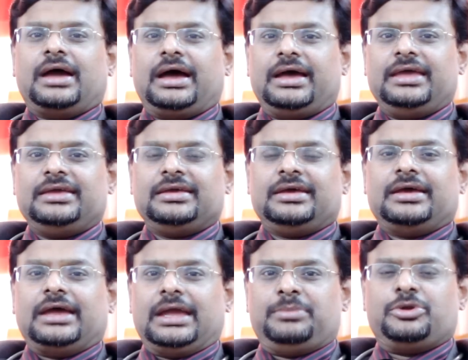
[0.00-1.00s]
Hi,
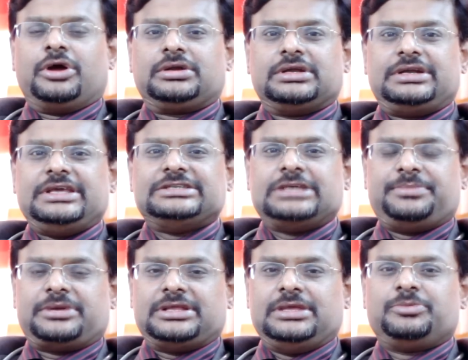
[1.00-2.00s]
I am Doctor T J
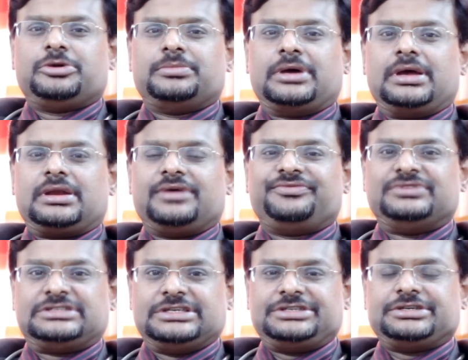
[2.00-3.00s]
Pradeep Kumar,
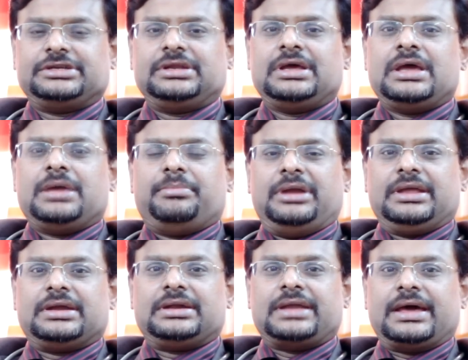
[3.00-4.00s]
physician,
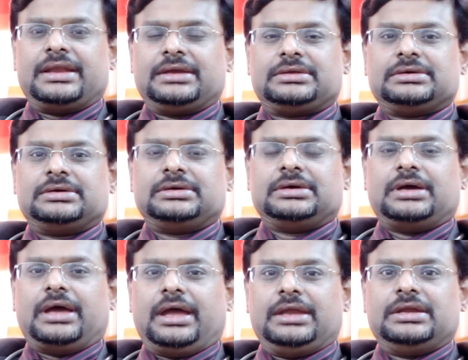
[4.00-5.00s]
medical director
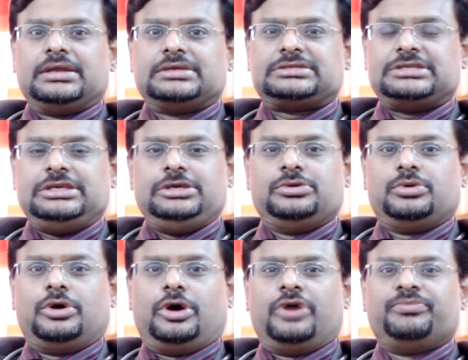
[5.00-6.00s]
and C E
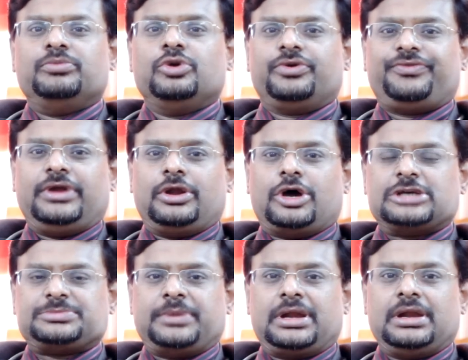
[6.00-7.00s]
O of Brookfield
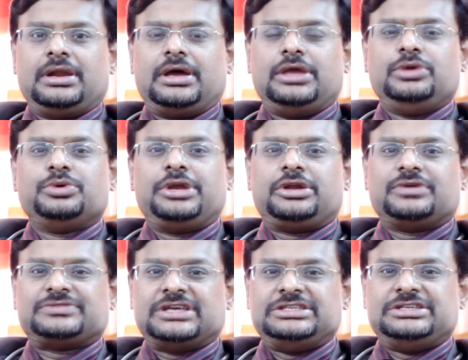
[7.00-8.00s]
Hospital, a unit
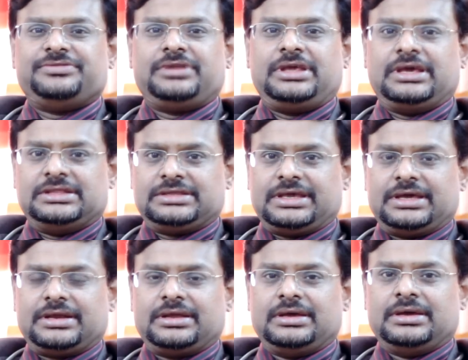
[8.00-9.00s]
of Sanjeevani
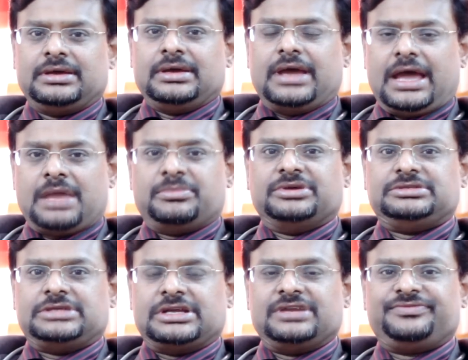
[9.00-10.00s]
Healthcare. I am a
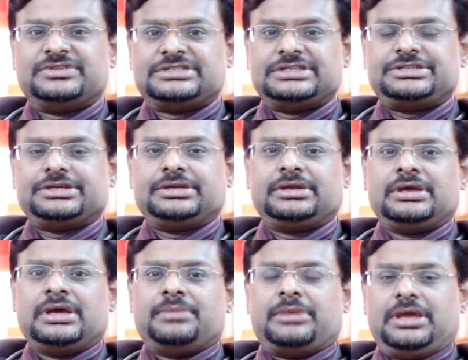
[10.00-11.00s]
general physician.
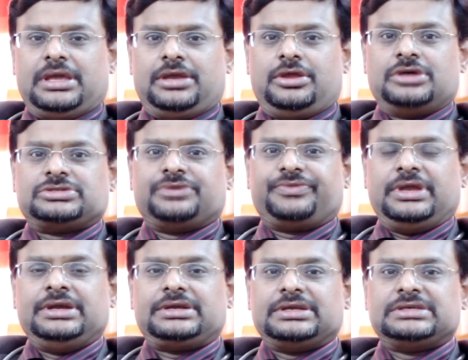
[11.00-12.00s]
My areas of
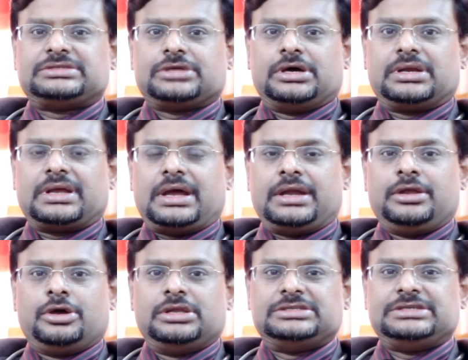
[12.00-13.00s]
interest are
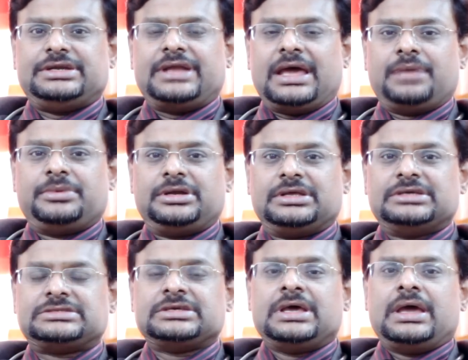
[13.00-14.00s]
cardiology,
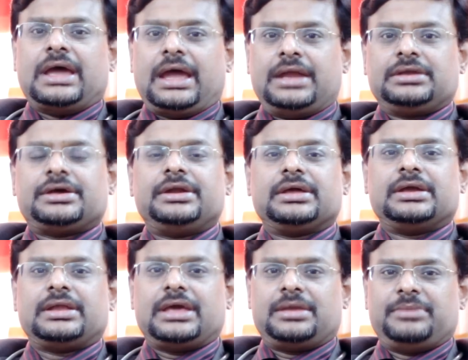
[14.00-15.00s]
diabetes and critical
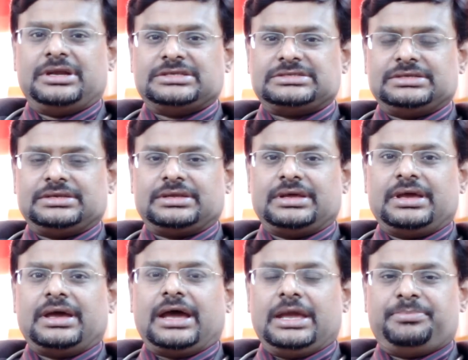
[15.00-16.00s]
care medicine.
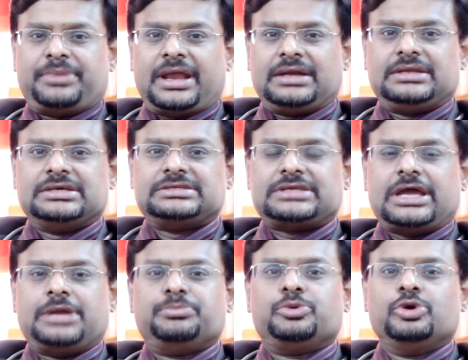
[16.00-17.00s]
I practice
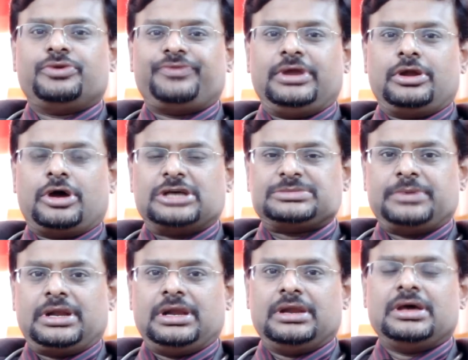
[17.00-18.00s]
at Brookfield
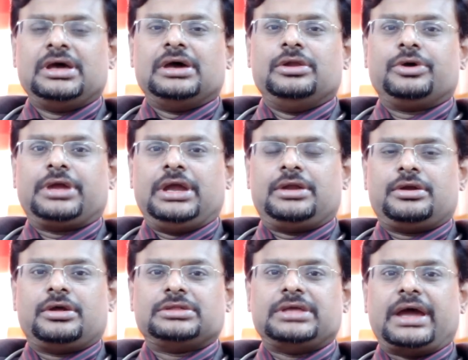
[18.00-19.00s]
Hospital located
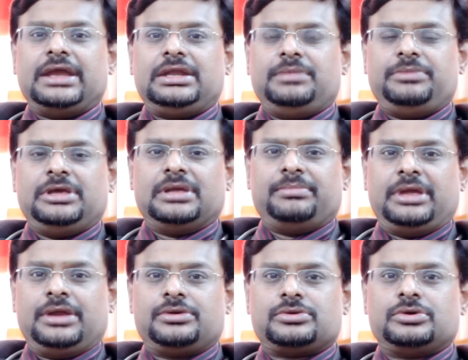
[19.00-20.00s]
on the I T P L
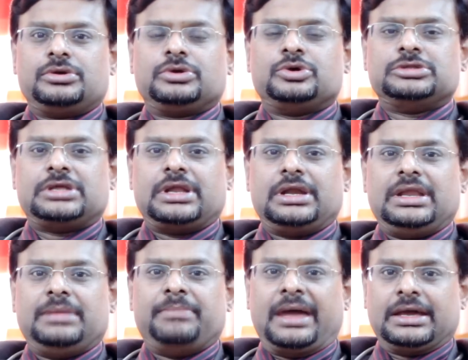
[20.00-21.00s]
main road,
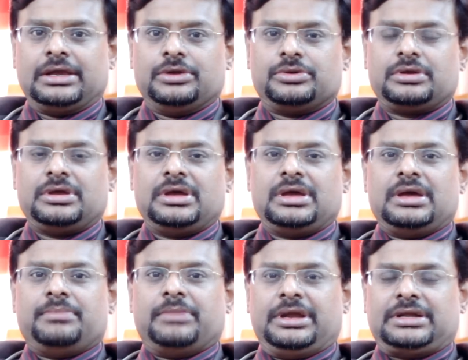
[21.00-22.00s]
Kundanalli, Bangalore.
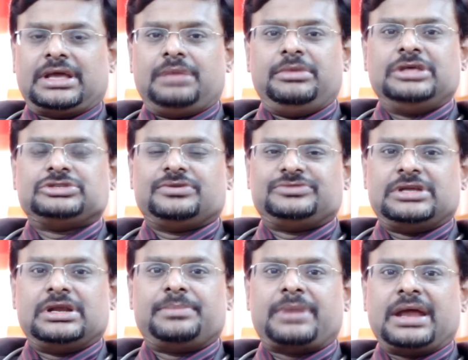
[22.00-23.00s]
My timings of
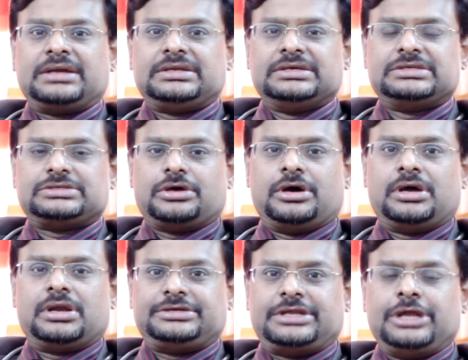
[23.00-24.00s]
general practice
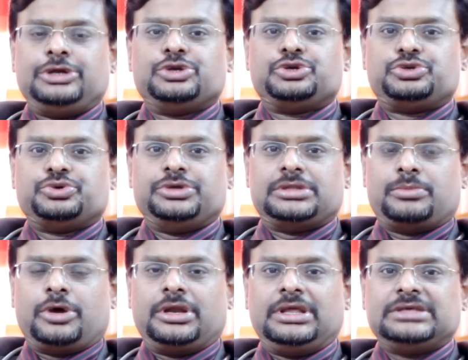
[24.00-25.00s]
are ten to two in the
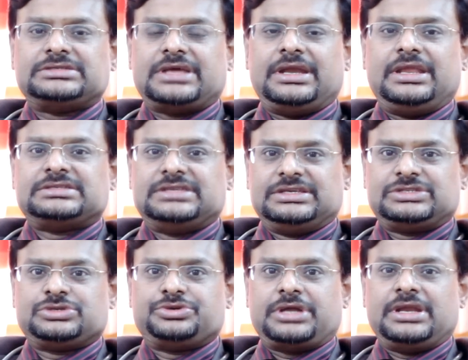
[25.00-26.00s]
mornings and six
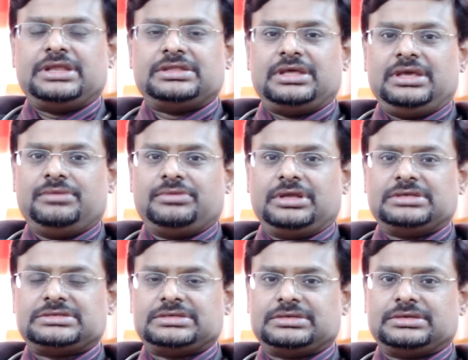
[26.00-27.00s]
to ten in the
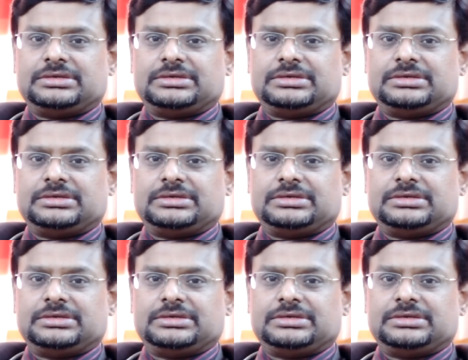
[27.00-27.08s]
evenings.